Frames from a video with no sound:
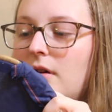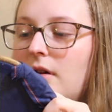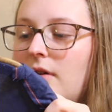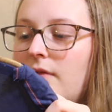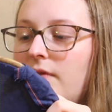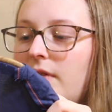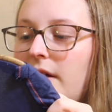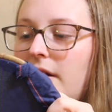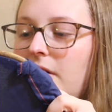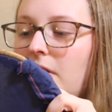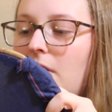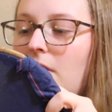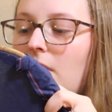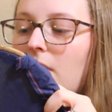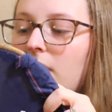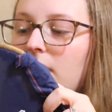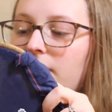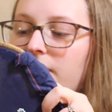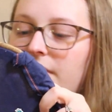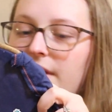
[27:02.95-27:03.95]
of like
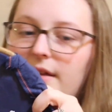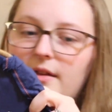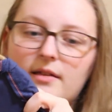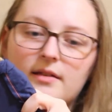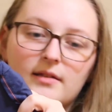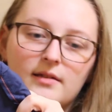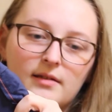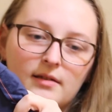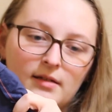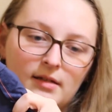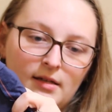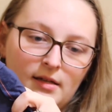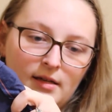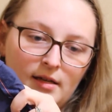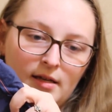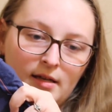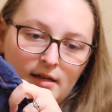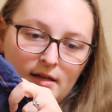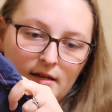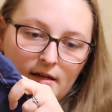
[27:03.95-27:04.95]
all of this
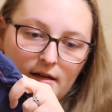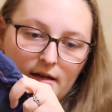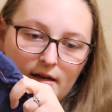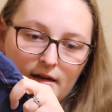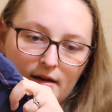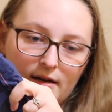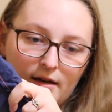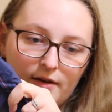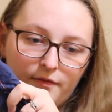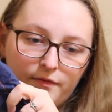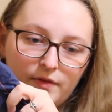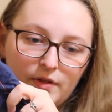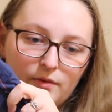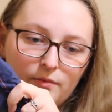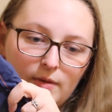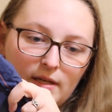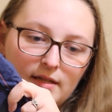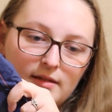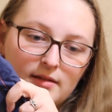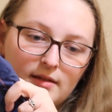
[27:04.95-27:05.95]
a
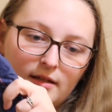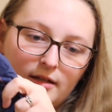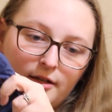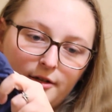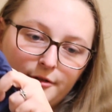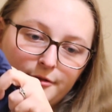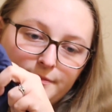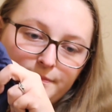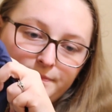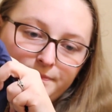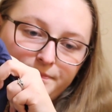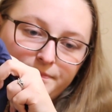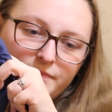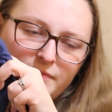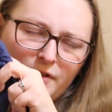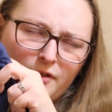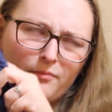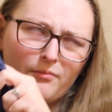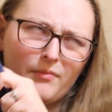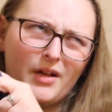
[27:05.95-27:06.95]
few weeks ago
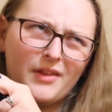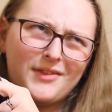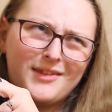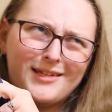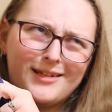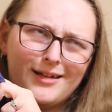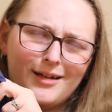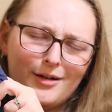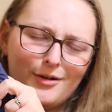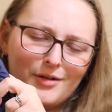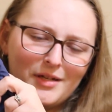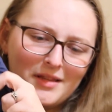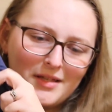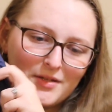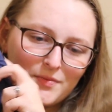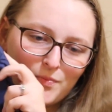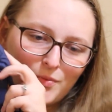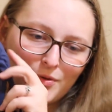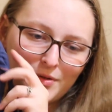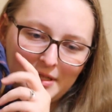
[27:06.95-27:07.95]
or months ago at
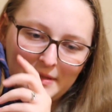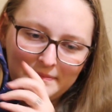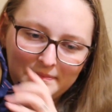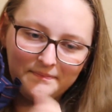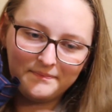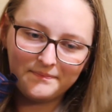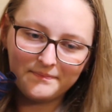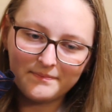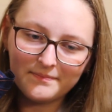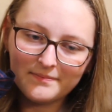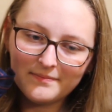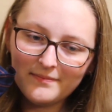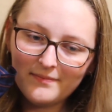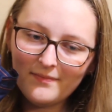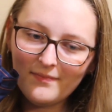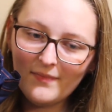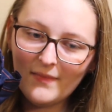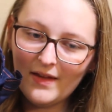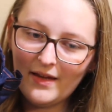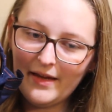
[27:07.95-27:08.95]
this point.
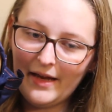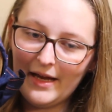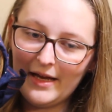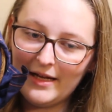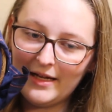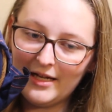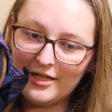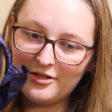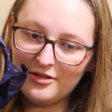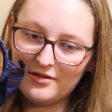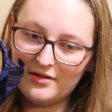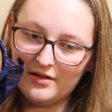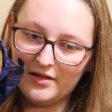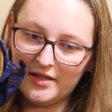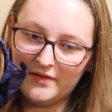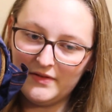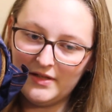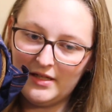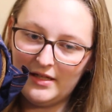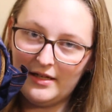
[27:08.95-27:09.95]
And I just
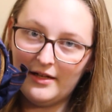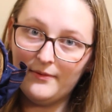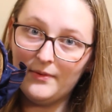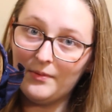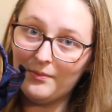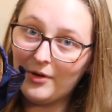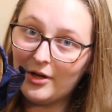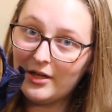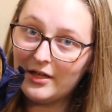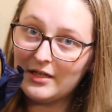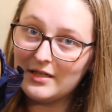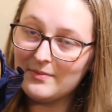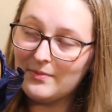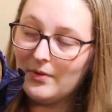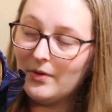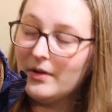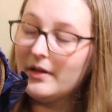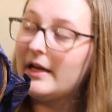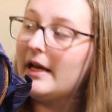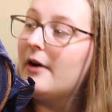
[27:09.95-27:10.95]
love it. And I've been wanting to
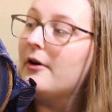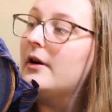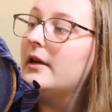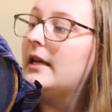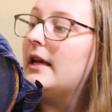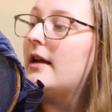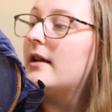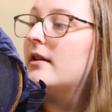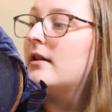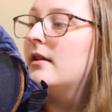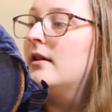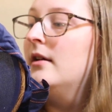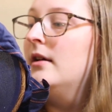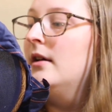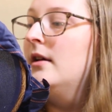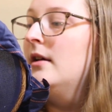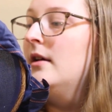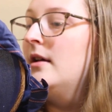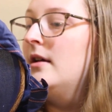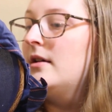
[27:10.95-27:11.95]
pull it out again.
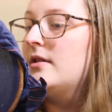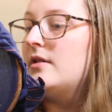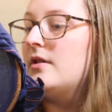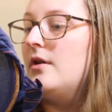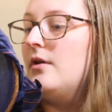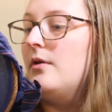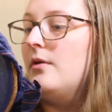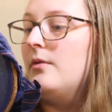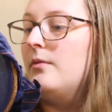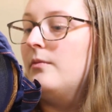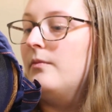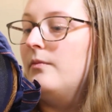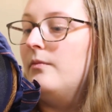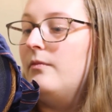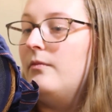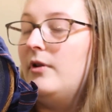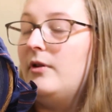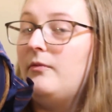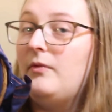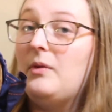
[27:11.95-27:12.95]
So
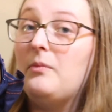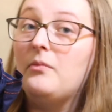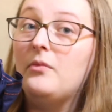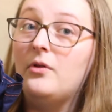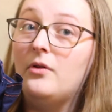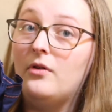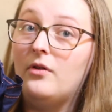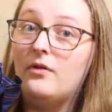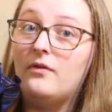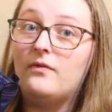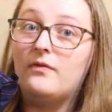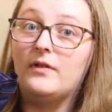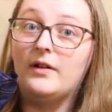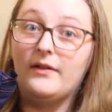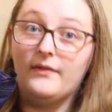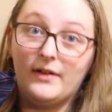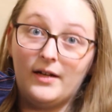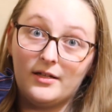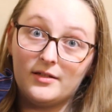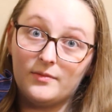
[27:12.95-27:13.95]
when we move and
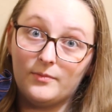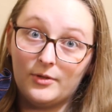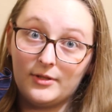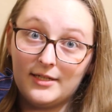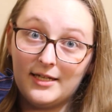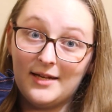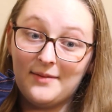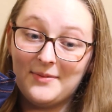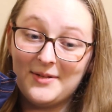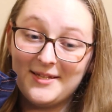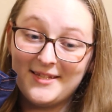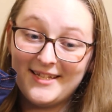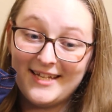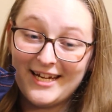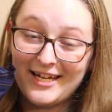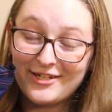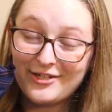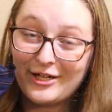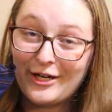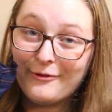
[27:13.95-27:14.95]
I've got some more time to
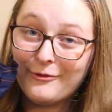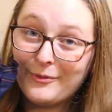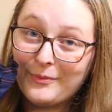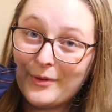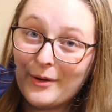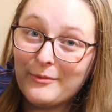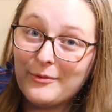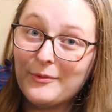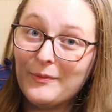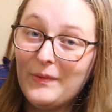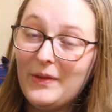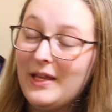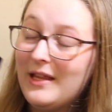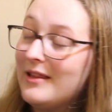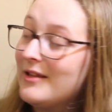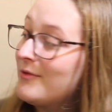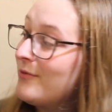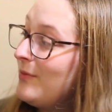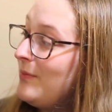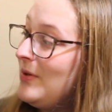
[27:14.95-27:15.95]
stitch,
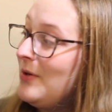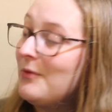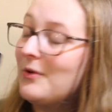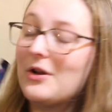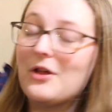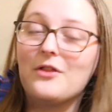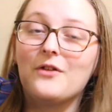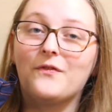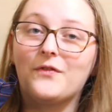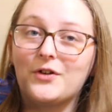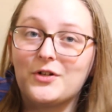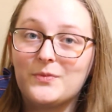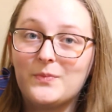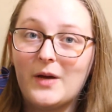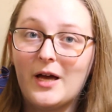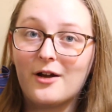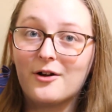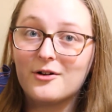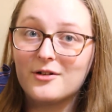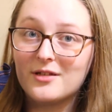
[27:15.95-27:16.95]
this will be one of the first
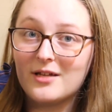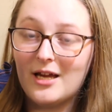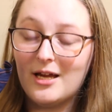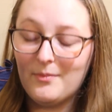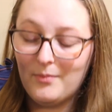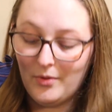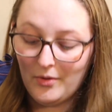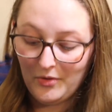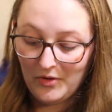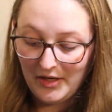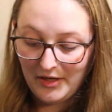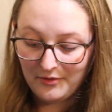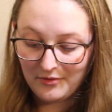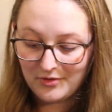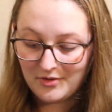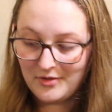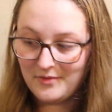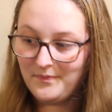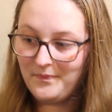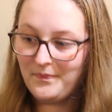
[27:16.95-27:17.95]
patterns I pull out.